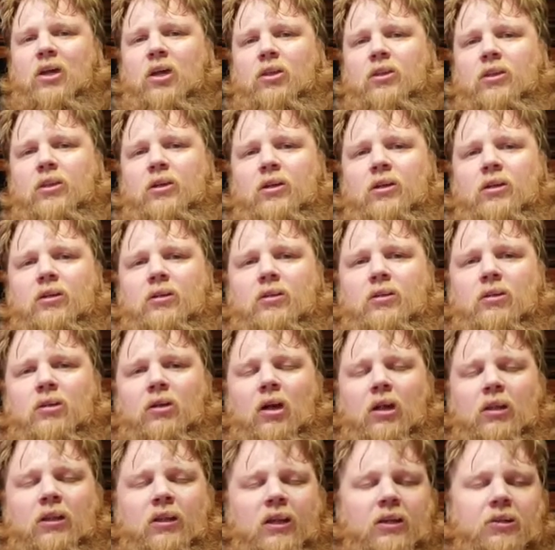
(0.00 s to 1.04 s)
on the
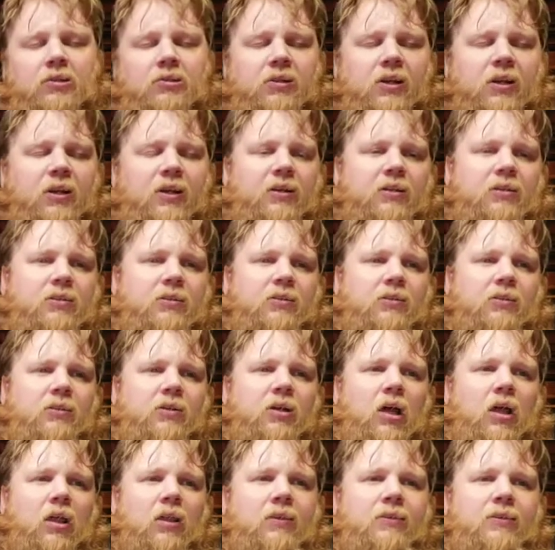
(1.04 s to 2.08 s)
internet,
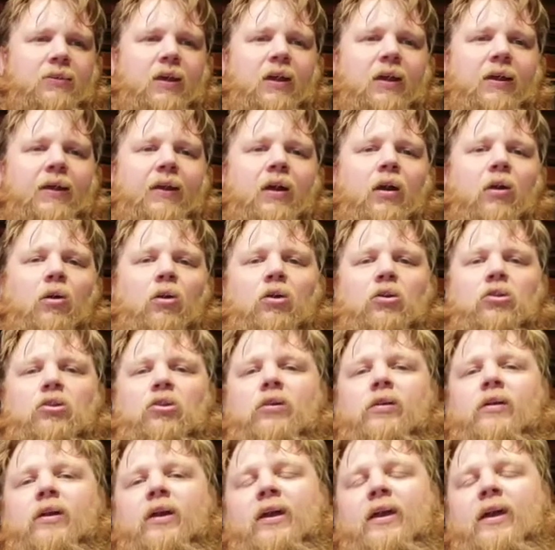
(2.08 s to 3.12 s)
they are
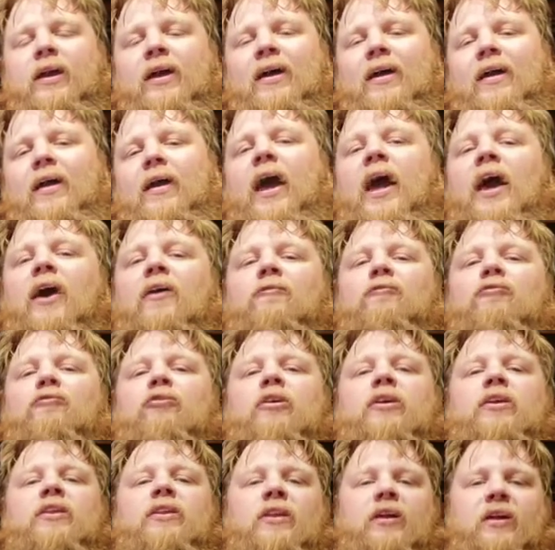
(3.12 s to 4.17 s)
looking at
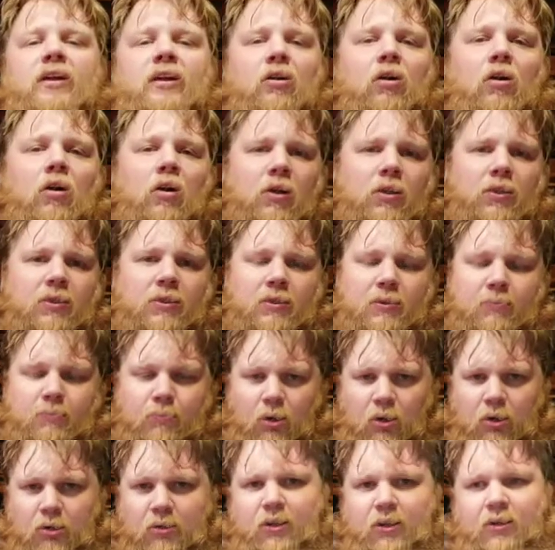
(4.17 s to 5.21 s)
everything on the
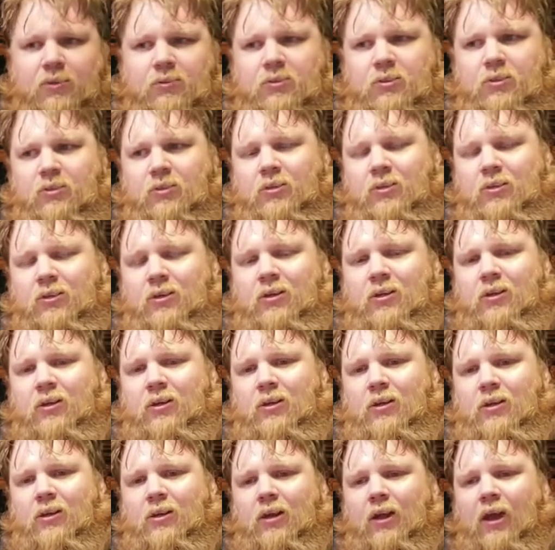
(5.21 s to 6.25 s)
market.
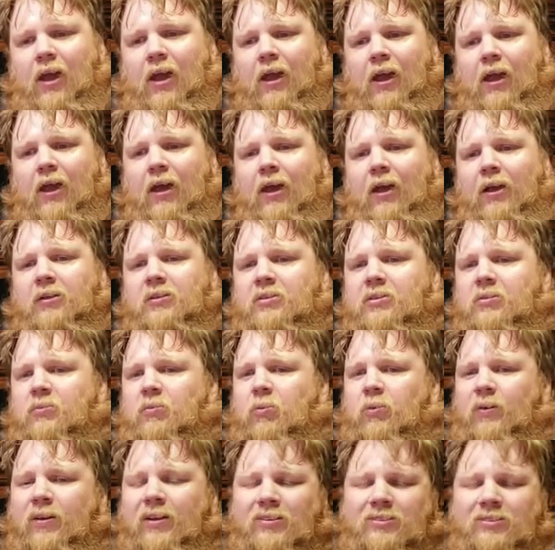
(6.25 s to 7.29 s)
And
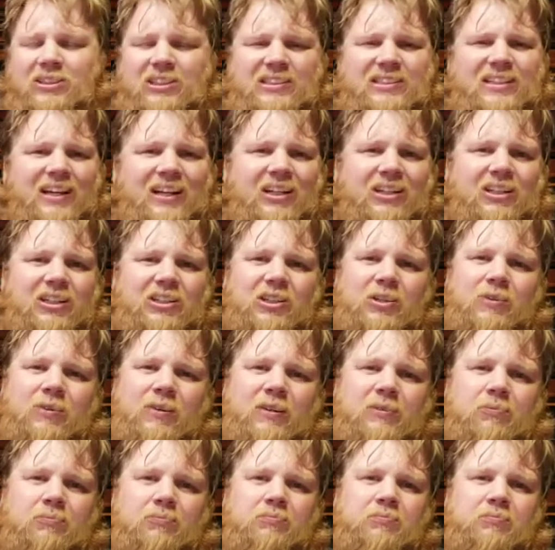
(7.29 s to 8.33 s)
we're just not going to do
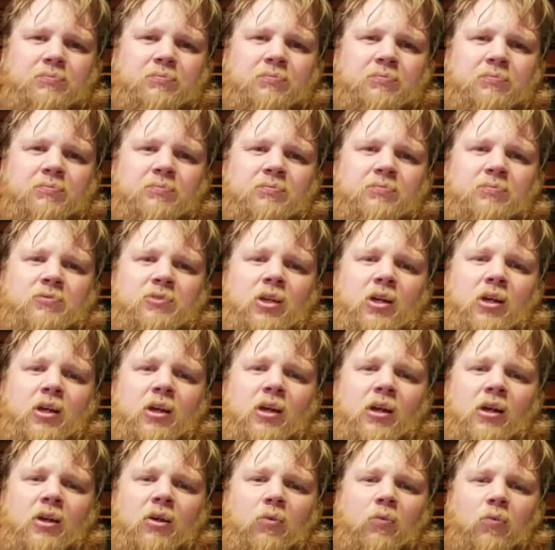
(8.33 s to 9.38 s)
it.
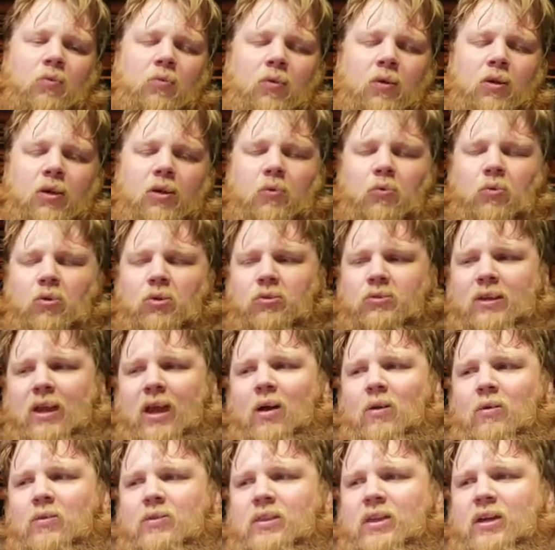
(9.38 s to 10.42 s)
We will
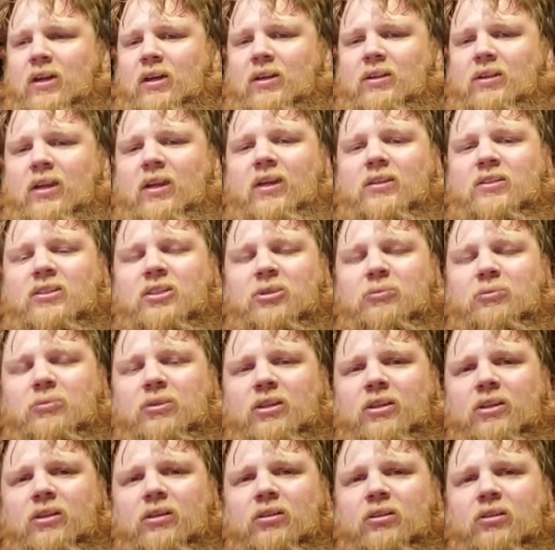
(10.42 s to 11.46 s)
now and then hit some
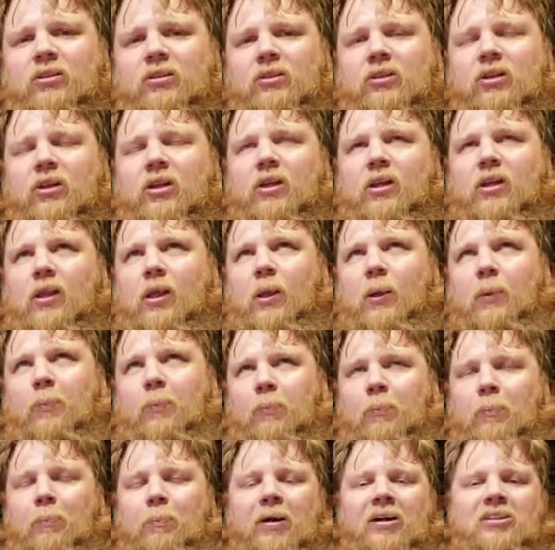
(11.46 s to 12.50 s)
of the
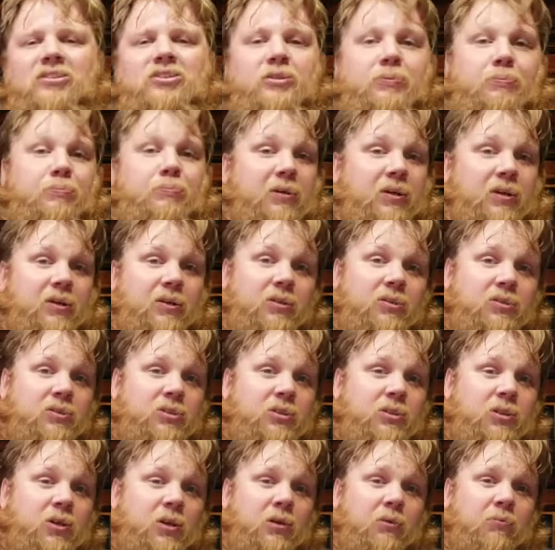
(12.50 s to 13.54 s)
budget
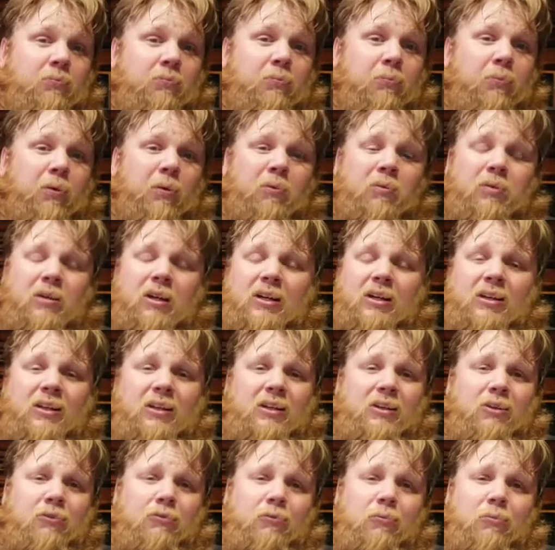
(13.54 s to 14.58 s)
beers, but we're not
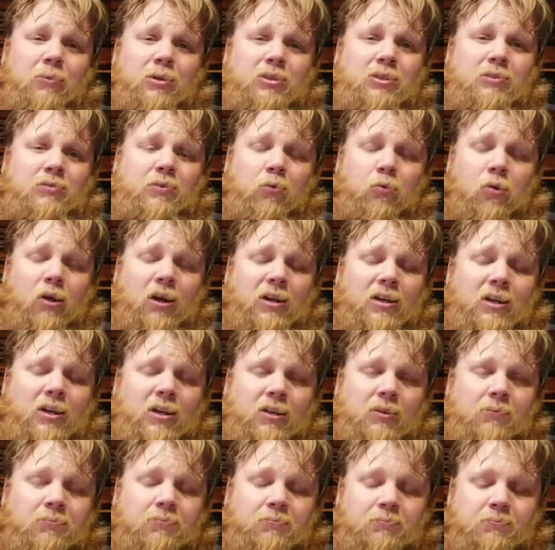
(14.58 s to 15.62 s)
going to give them much of a
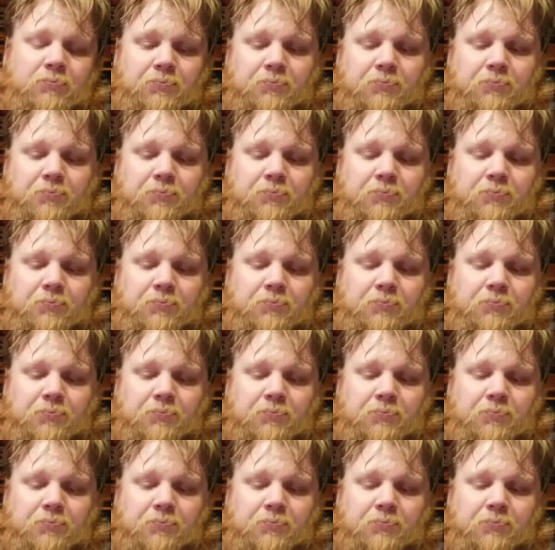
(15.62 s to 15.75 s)
rating.